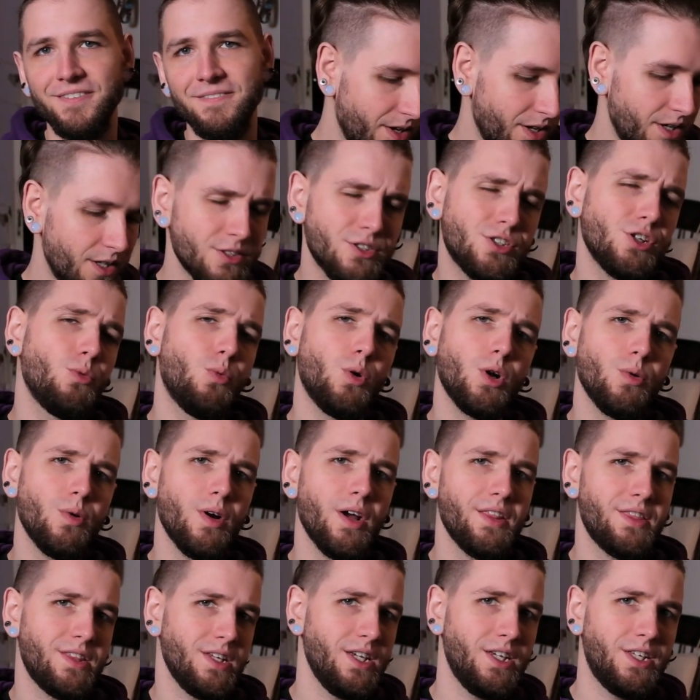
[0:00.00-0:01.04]
So what do
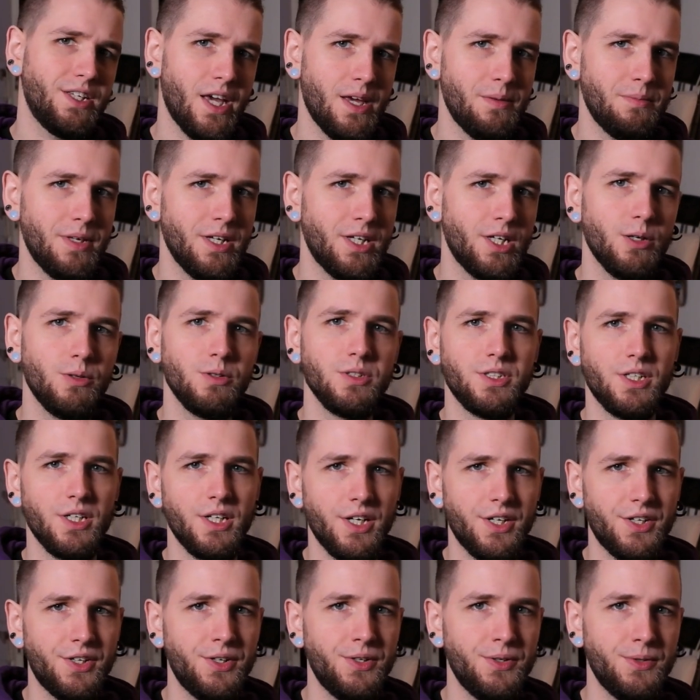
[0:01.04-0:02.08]
I think Yae Miko is
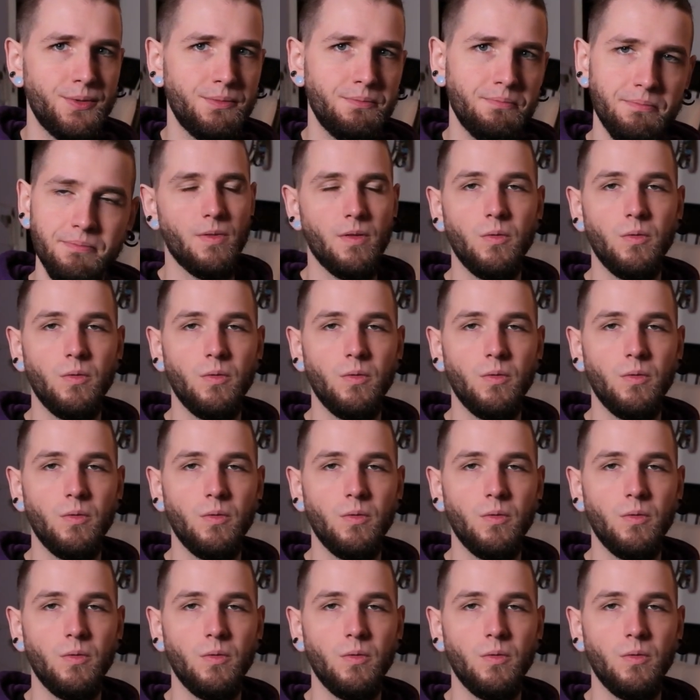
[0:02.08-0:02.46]
gonna do?